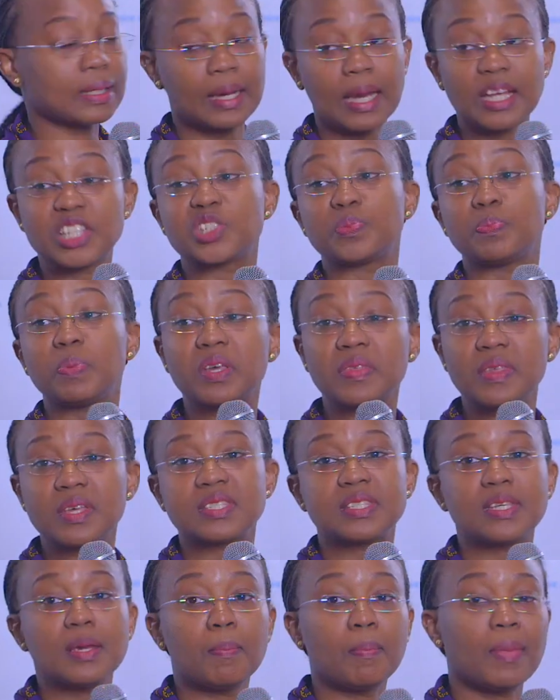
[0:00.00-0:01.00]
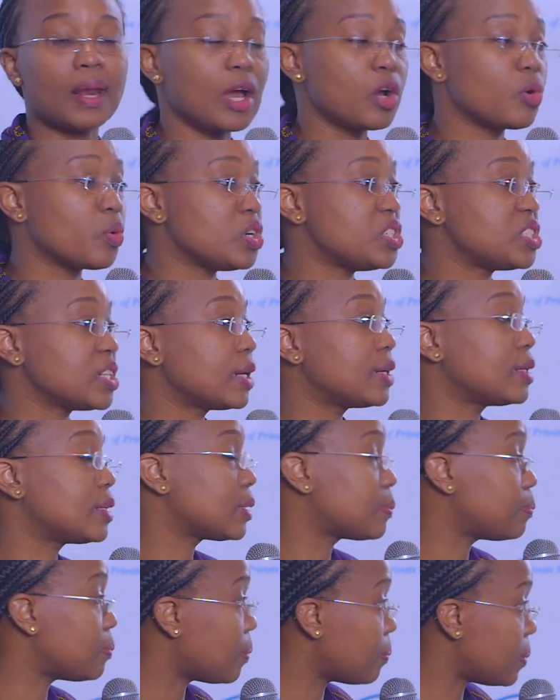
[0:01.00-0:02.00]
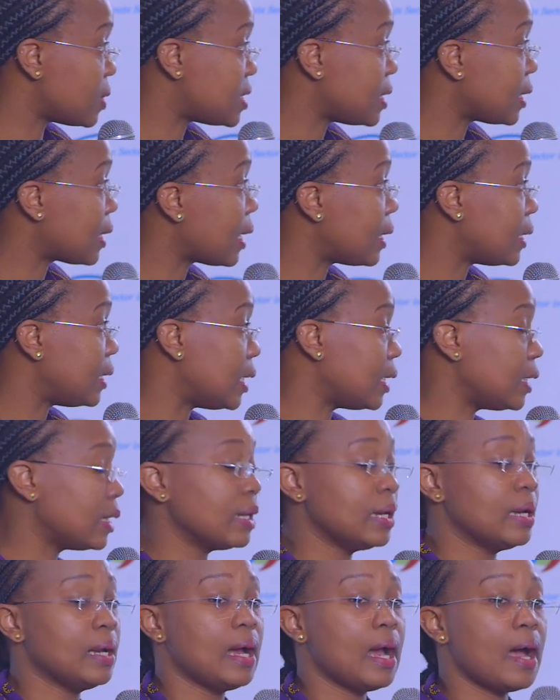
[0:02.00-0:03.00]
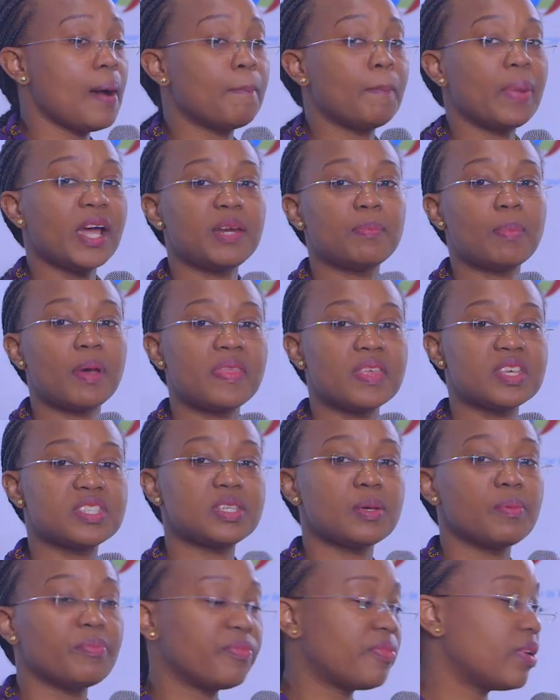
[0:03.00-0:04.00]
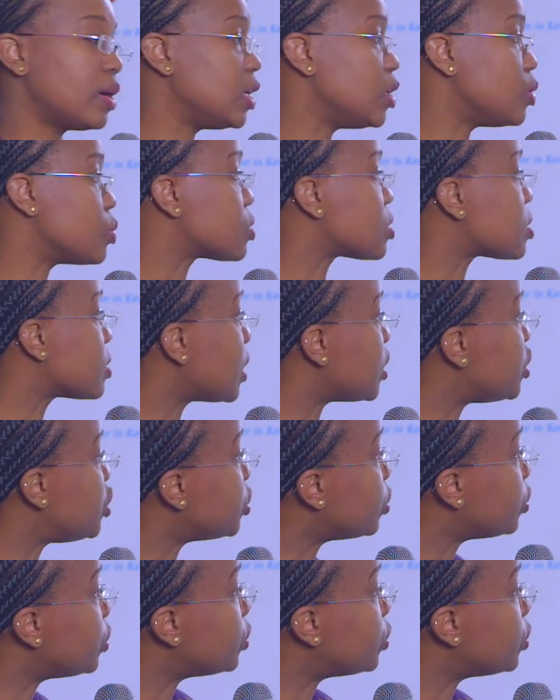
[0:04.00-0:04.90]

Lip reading: can speak the same language and basically abide by the same values that you